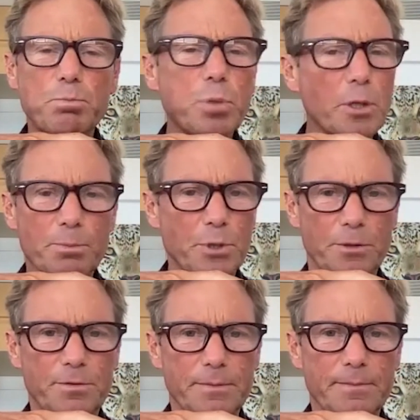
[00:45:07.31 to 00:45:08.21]

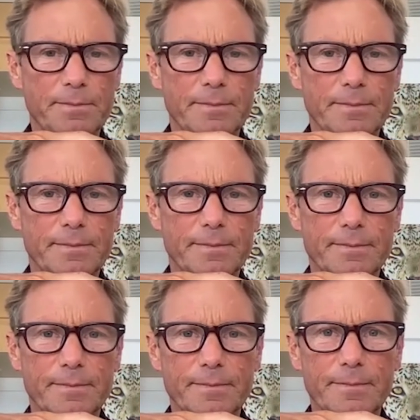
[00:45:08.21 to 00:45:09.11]
bulletproof
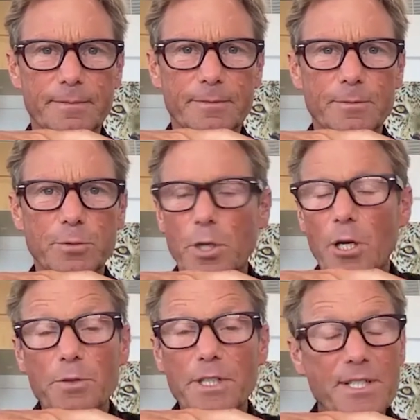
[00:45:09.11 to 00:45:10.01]
for
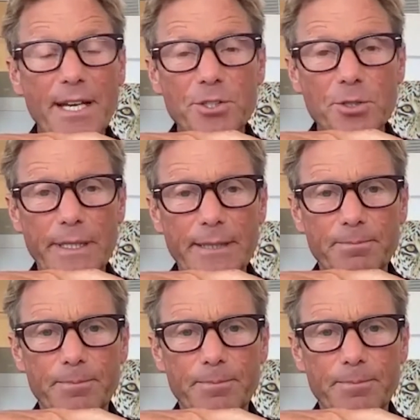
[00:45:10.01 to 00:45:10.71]
over a century.